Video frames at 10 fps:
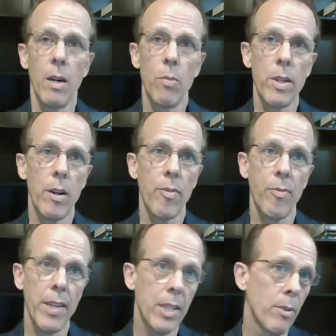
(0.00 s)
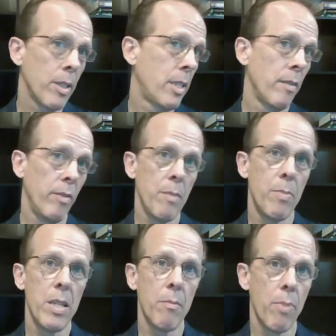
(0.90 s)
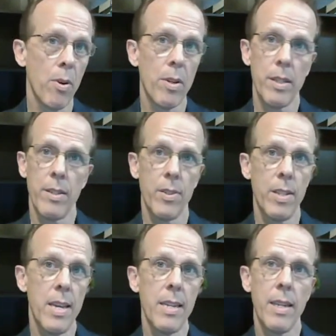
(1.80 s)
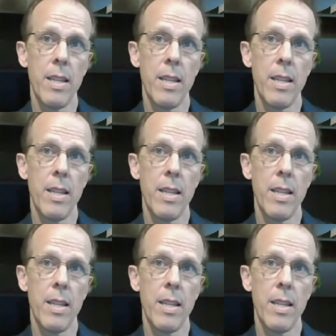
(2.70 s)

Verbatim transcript: We are figuratively being burned at the stake,